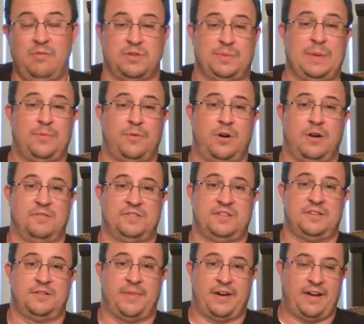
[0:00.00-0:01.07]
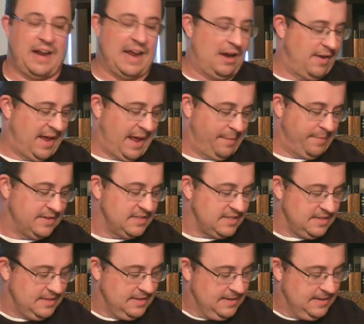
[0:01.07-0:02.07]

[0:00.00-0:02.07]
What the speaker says: people harvesting no matter how it happens.